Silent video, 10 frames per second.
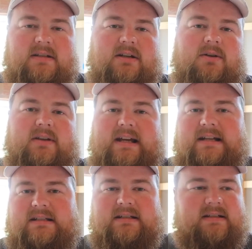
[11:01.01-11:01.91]
So in
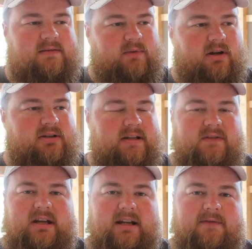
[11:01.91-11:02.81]
that instance, we are
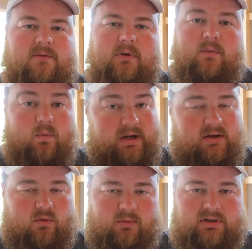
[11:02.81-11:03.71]
deviating from what we
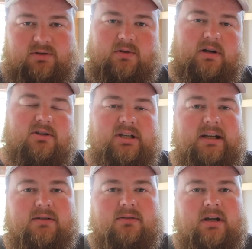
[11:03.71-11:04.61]
normally do in our
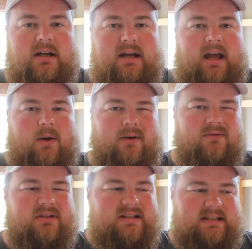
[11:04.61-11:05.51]
channel.
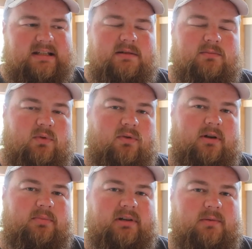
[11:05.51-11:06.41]
However, this is more
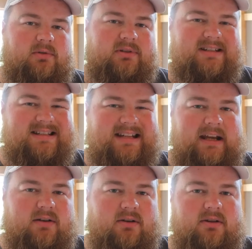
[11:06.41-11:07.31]
applicable and
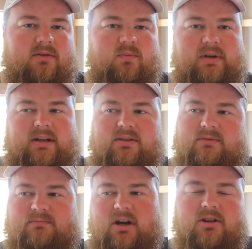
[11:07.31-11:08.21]
standard
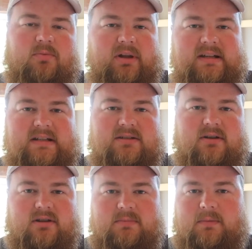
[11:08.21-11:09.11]
with other places
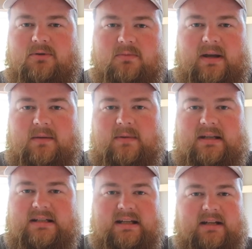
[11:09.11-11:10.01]
or other people you may
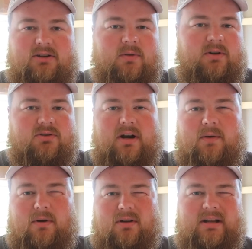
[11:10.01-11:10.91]
be seeing doing
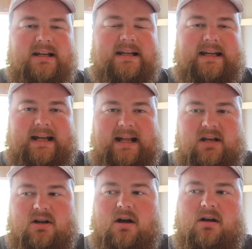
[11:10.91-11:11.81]
drywall in a
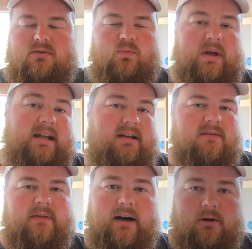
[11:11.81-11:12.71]
non-wet
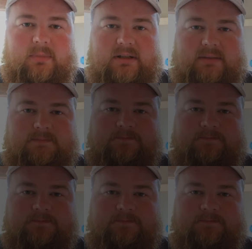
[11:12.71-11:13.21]
environment.